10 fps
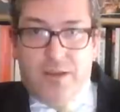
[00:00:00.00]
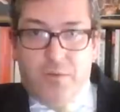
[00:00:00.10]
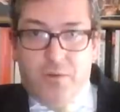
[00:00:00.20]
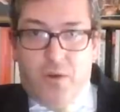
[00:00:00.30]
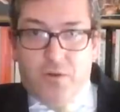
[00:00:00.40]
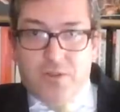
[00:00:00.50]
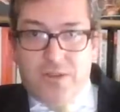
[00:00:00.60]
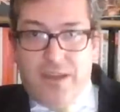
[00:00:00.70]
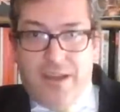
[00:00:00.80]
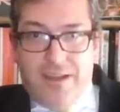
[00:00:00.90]
uh, would not
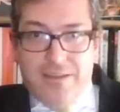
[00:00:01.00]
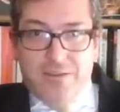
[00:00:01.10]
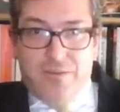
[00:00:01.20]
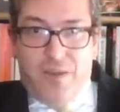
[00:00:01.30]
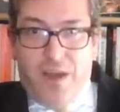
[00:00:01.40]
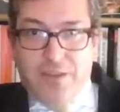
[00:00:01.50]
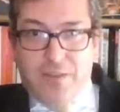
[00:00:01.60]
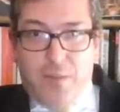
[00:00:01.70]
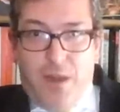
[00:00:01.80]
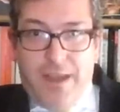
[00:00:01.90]
uh, sort of
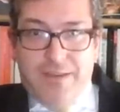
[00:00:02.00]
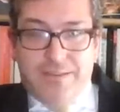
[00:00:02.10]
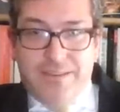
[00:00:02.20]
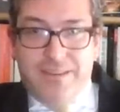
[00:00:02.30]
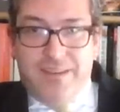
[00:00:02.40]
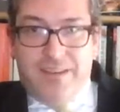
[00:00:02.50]
undermine